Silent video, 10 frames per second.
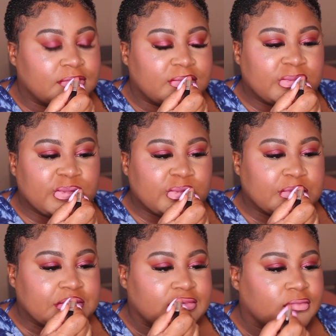See,
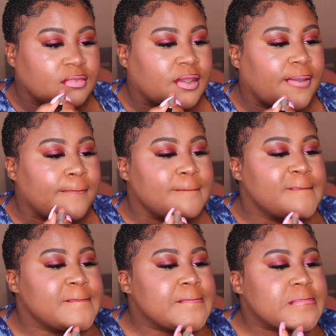this is the new lipstick I
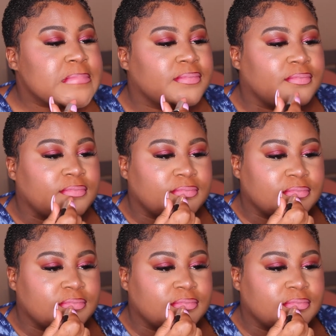was talking about.